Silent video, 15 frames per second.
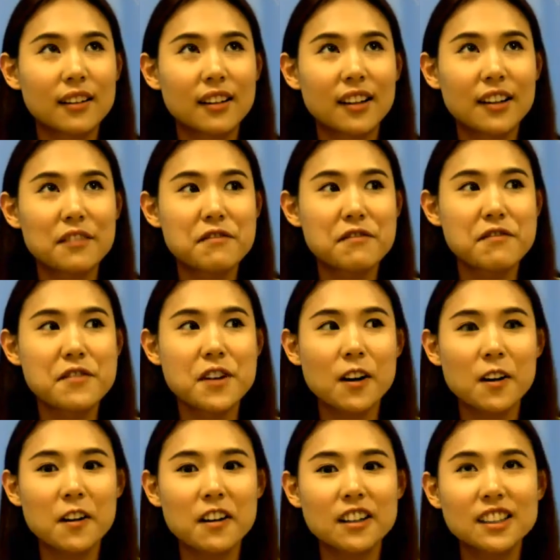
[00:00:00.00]
If
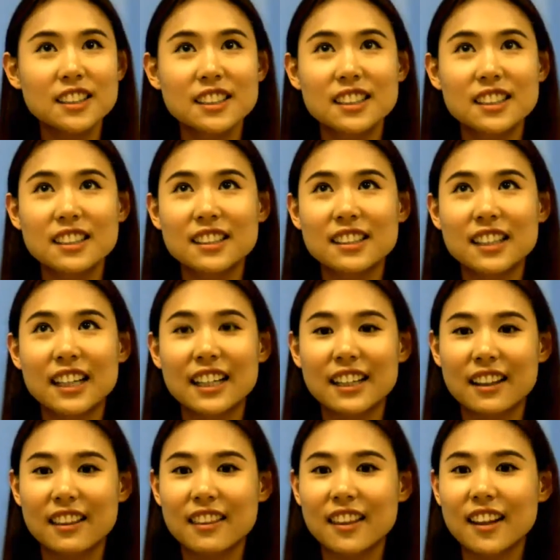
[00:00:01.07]
not, I
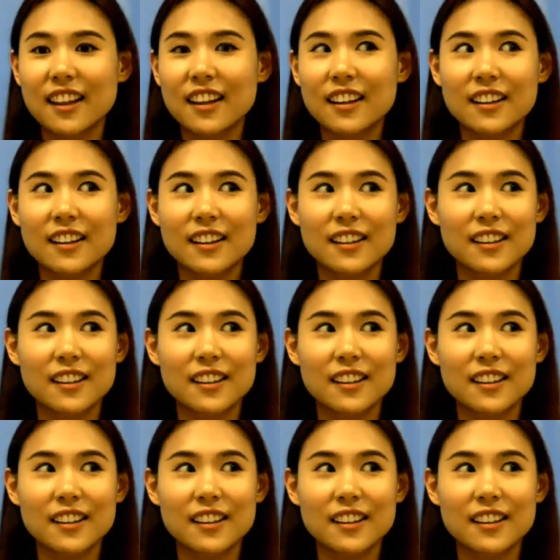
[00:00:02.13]
think